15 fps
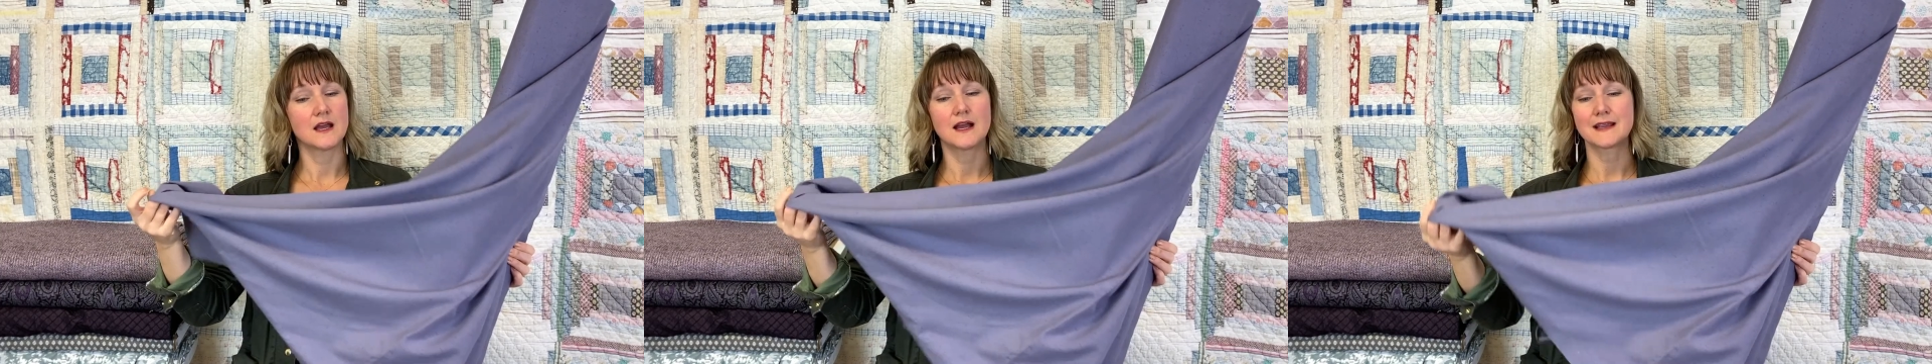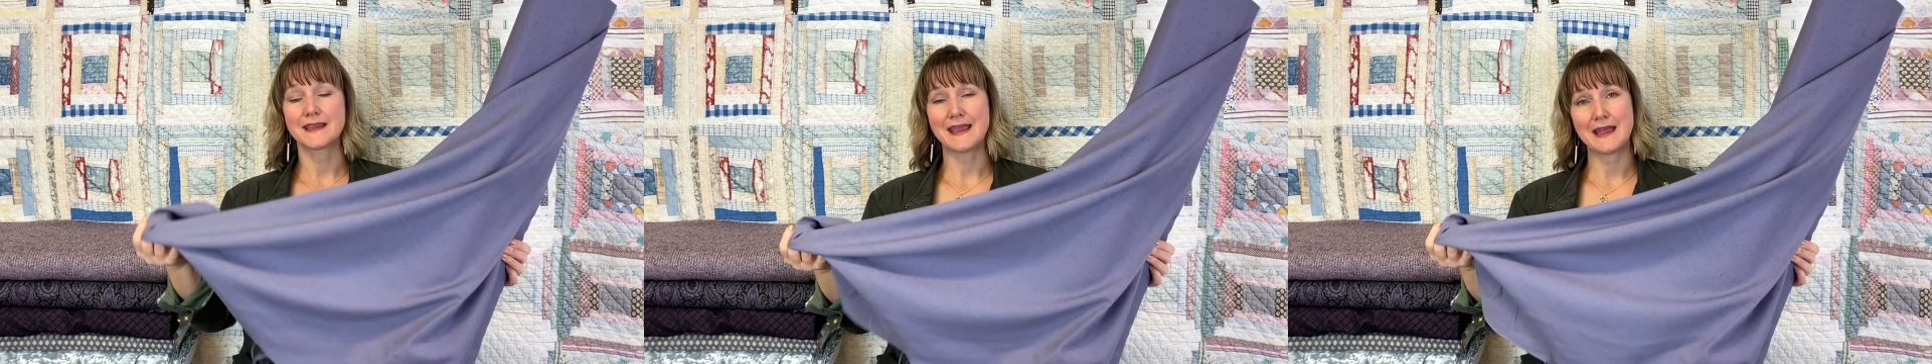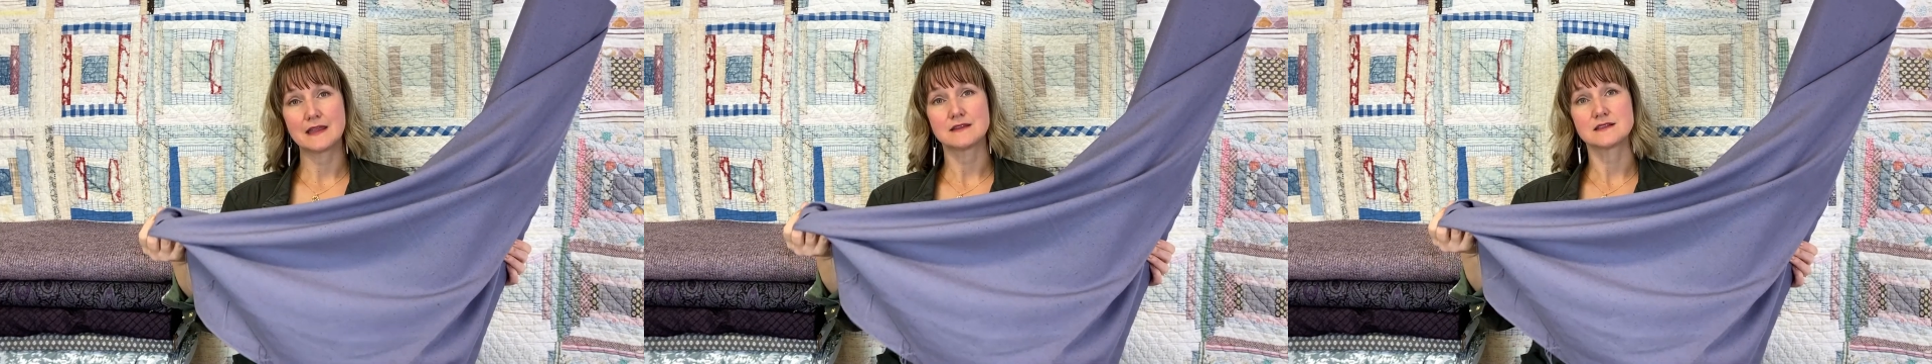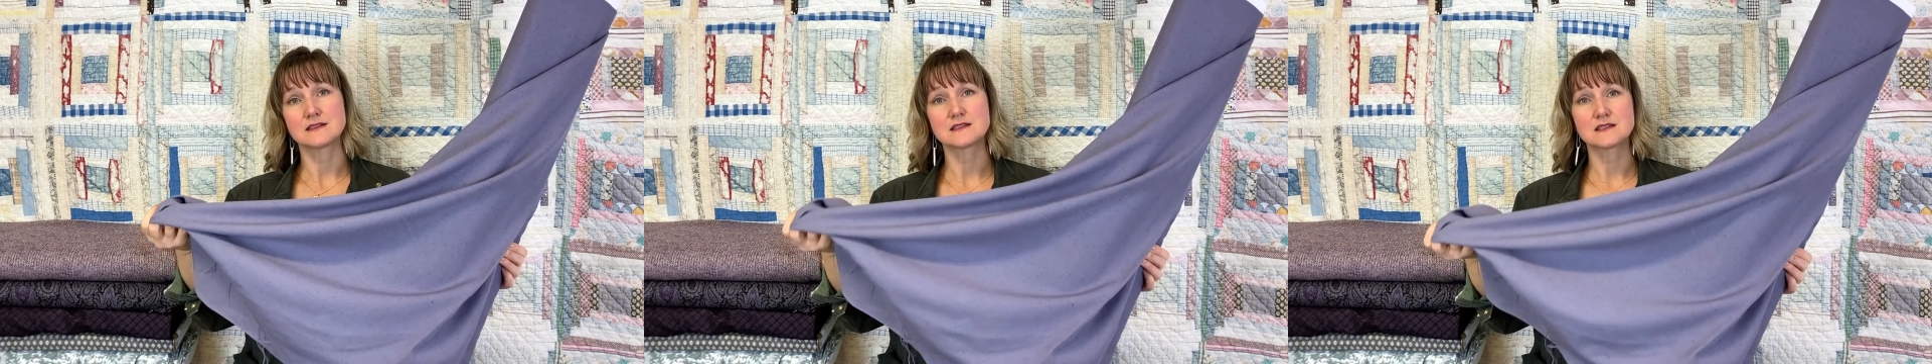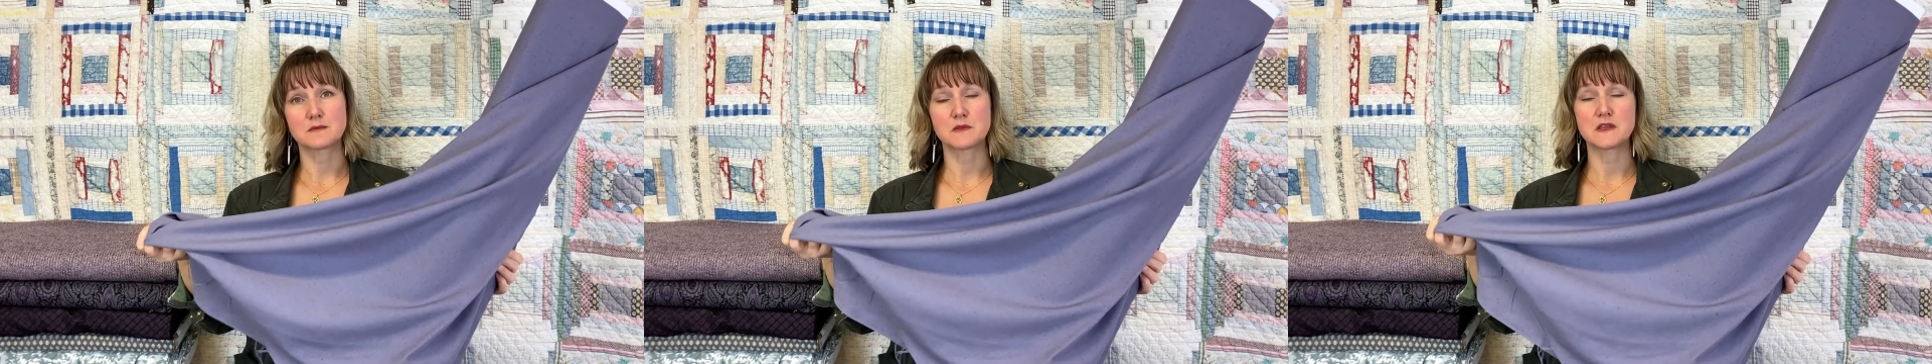Again, this
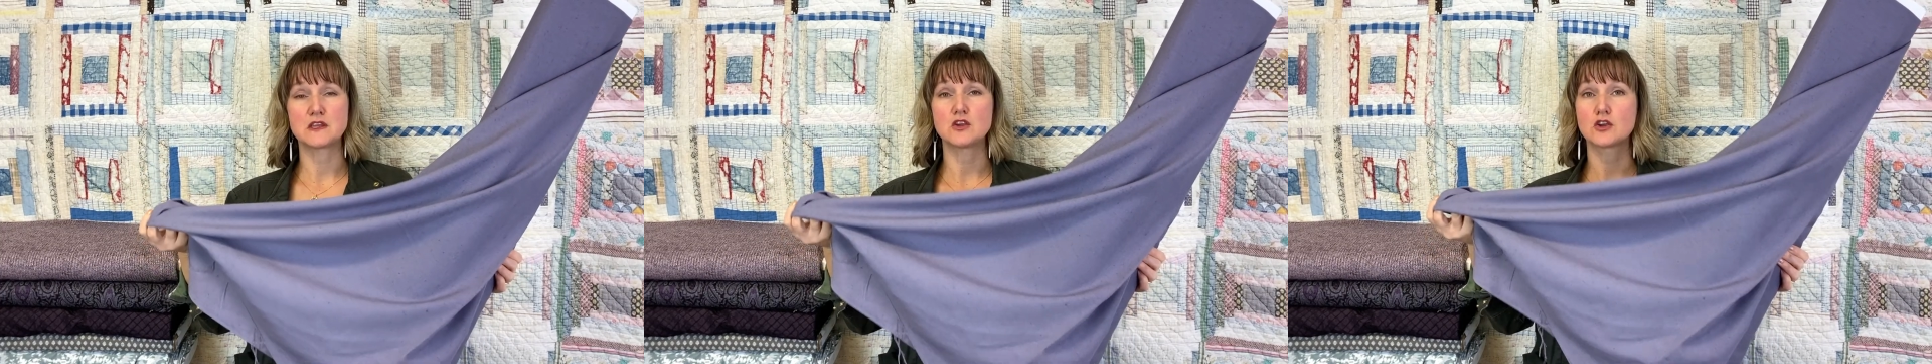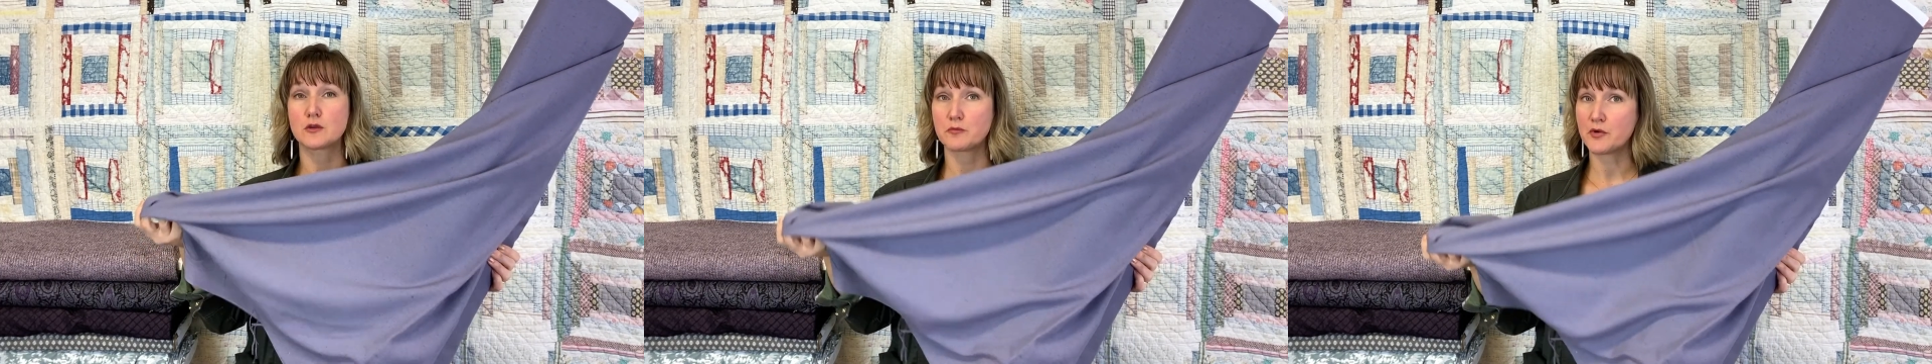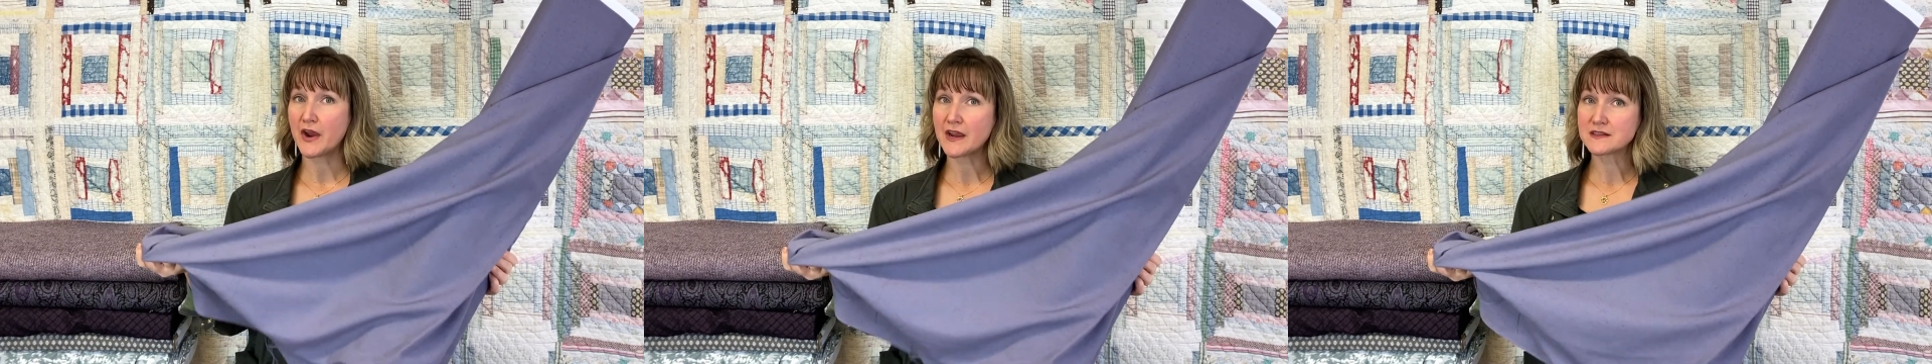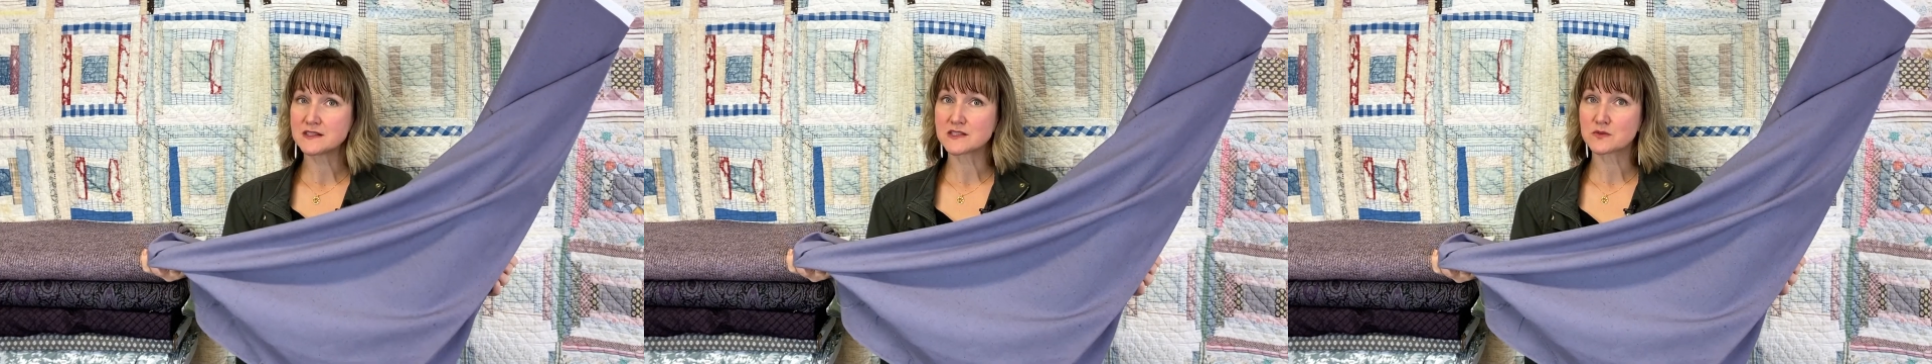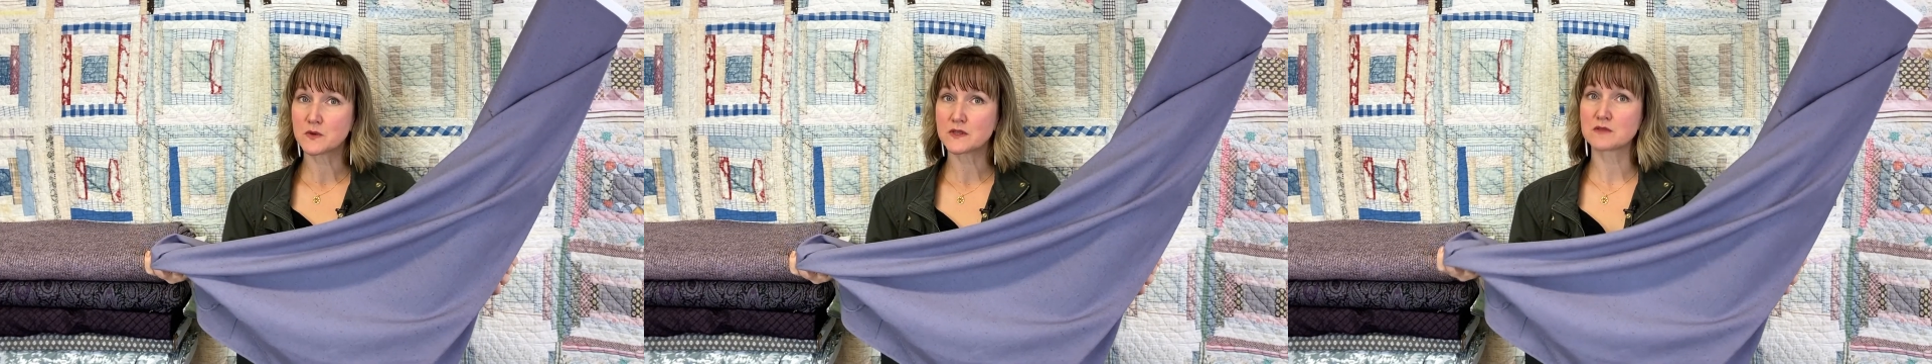is something you can
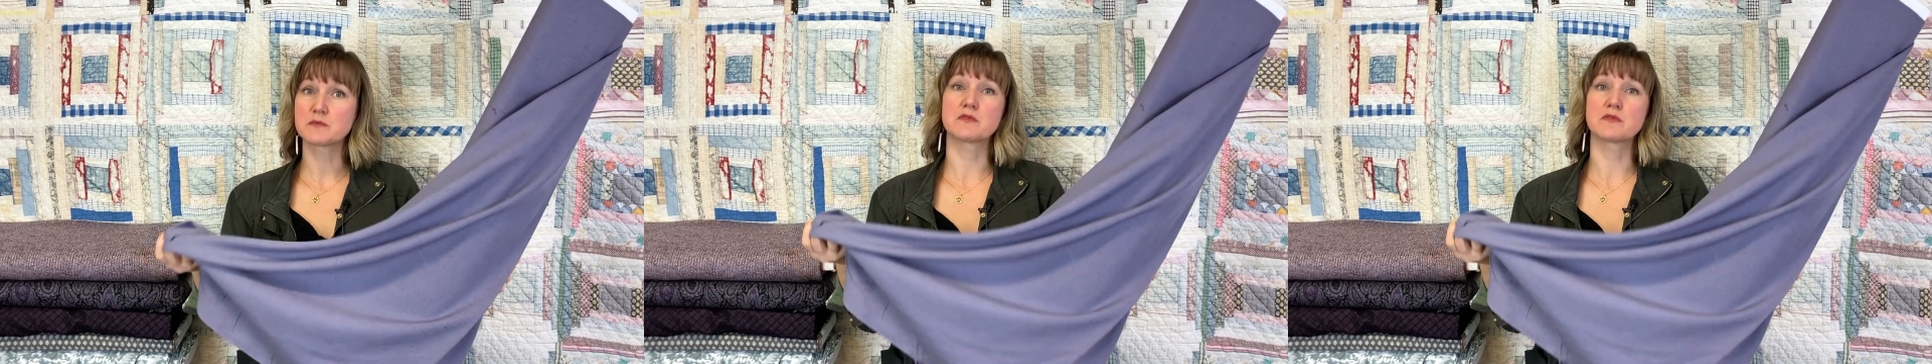practice with